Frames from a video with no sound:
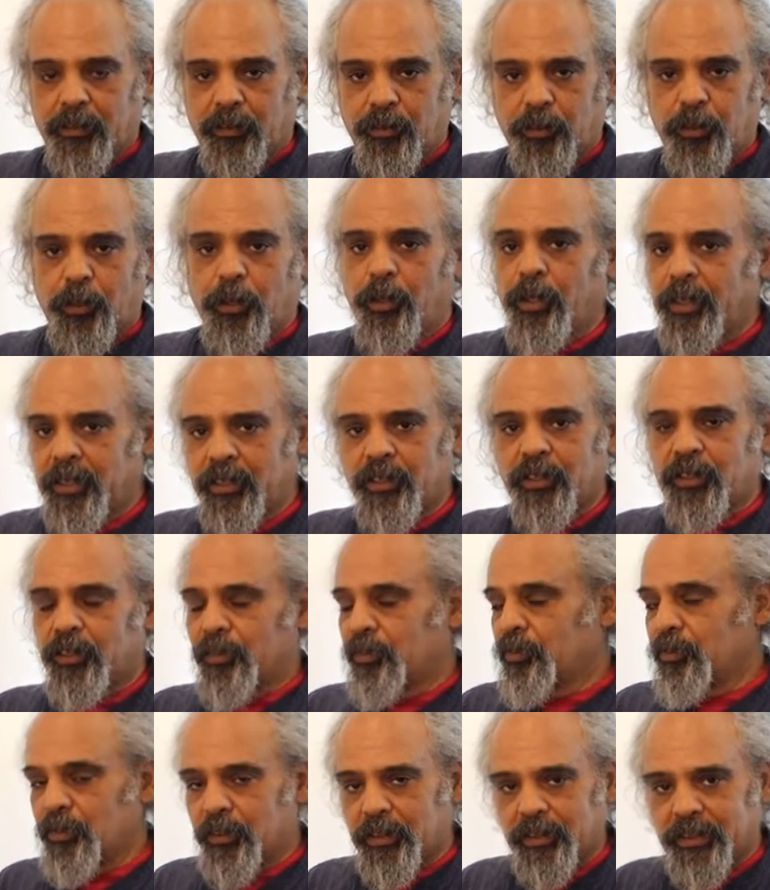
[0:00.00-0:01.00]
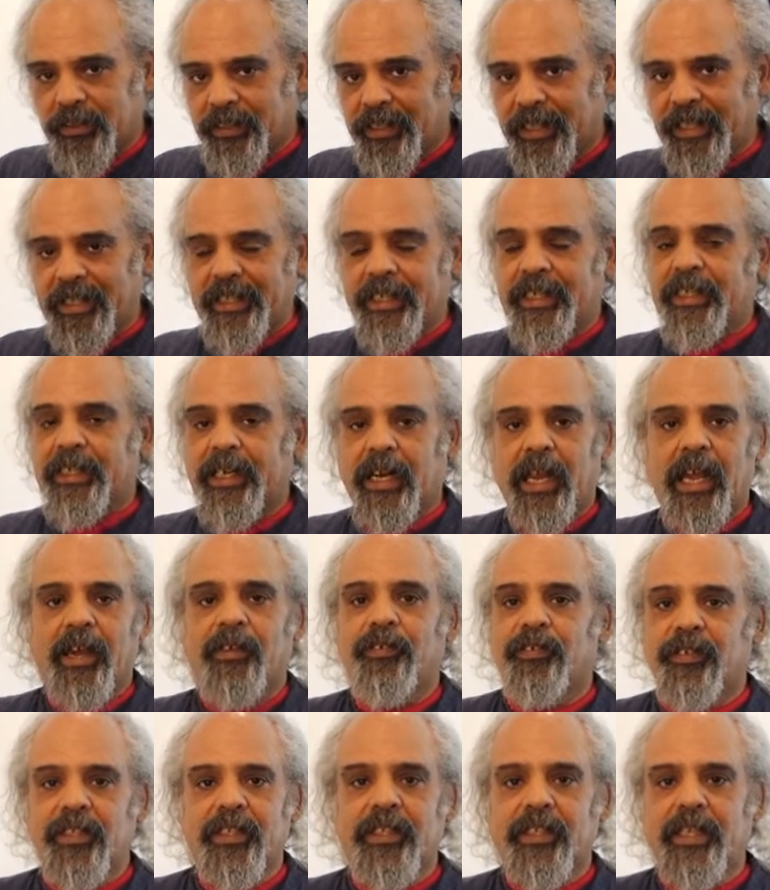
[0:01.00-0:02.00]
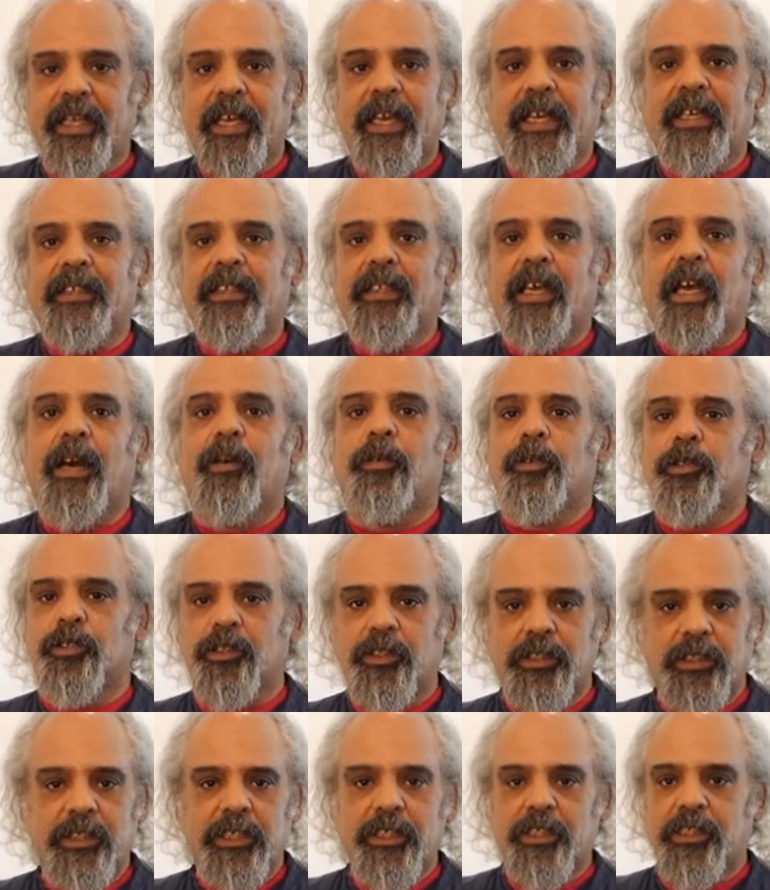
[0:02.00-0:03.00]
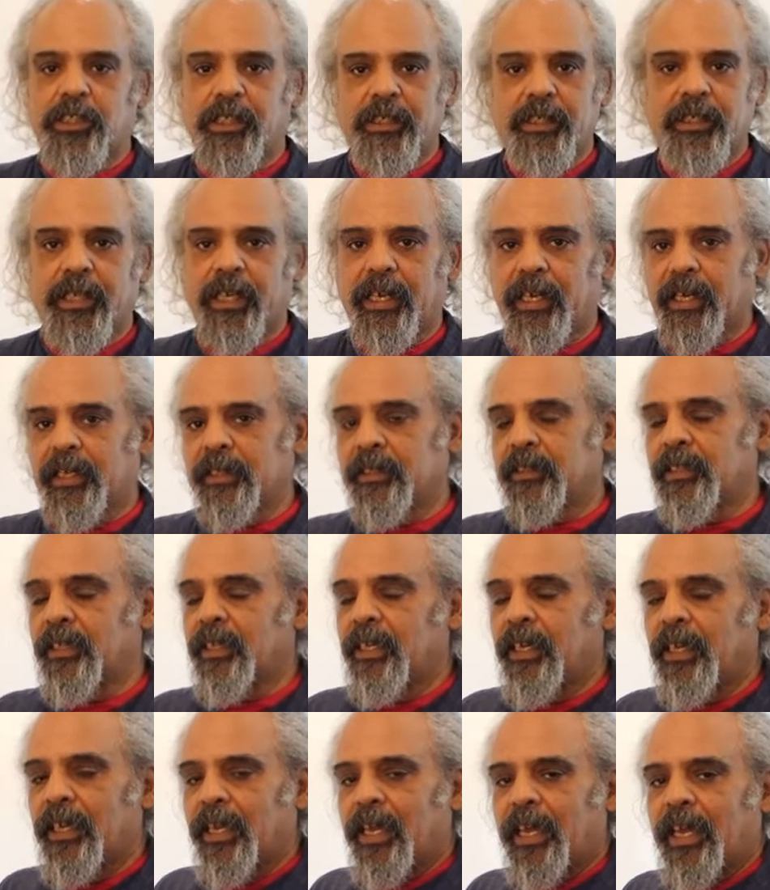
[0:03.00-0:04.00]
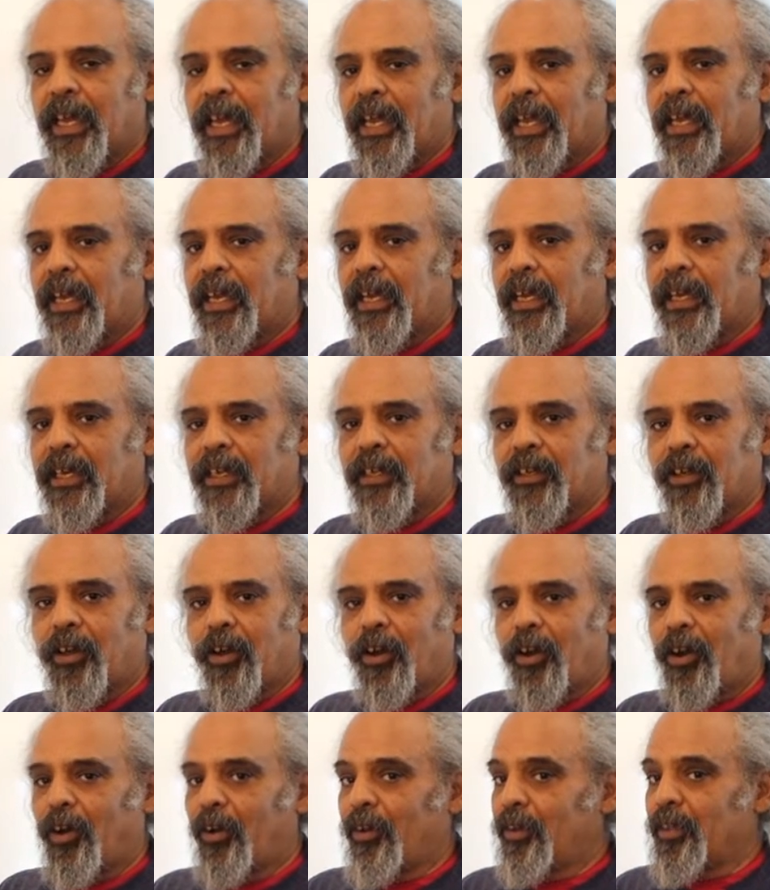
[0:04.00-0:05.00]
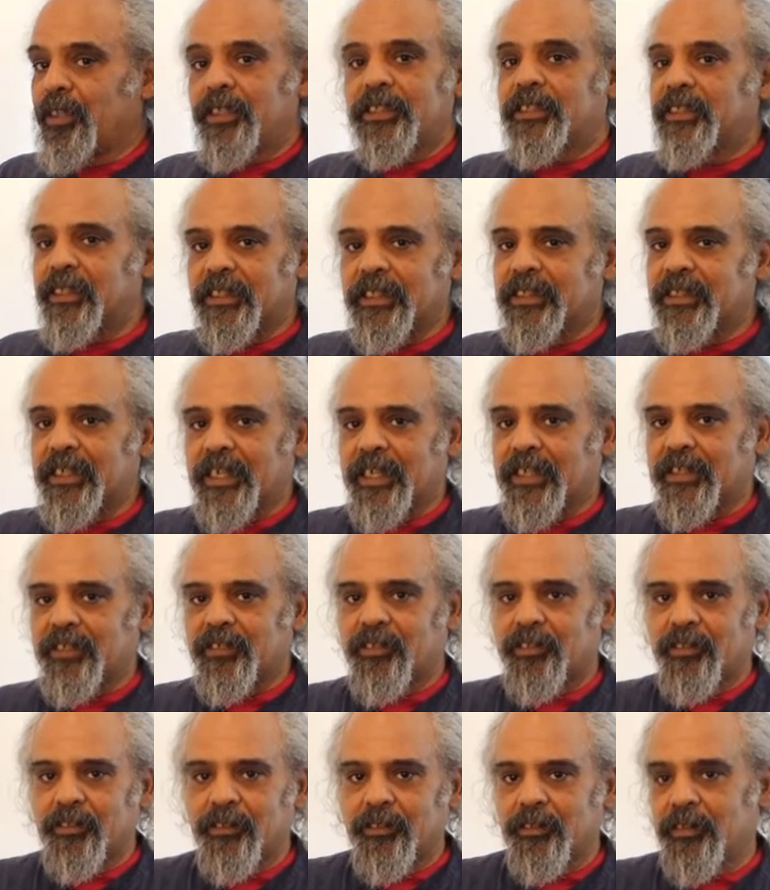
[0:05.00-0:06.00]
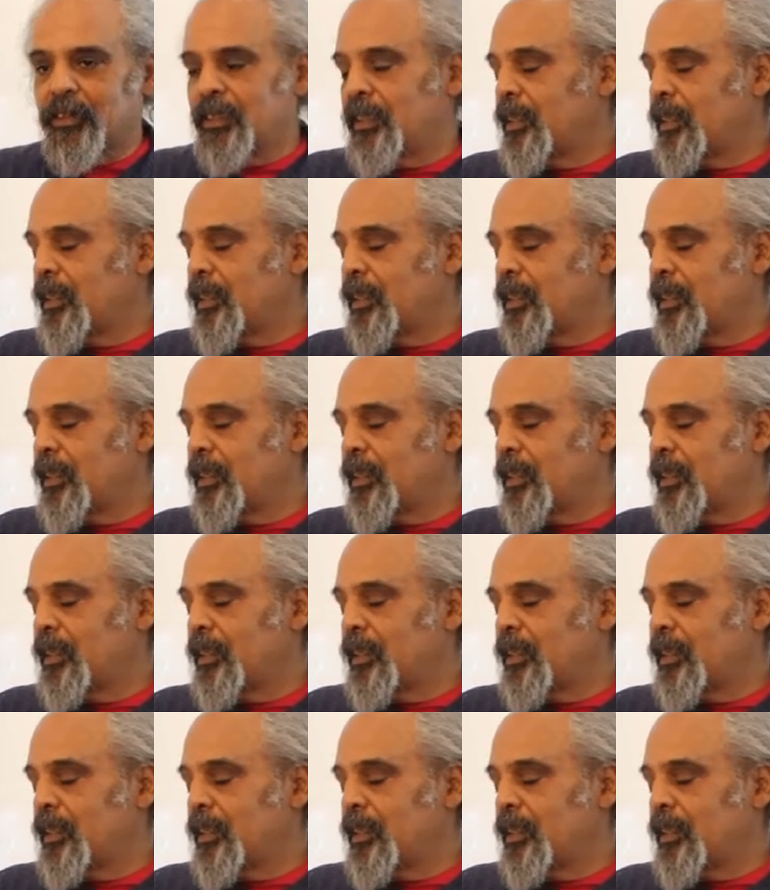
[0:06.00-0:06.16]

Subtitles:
during the year after that, I was teaching that, and only success.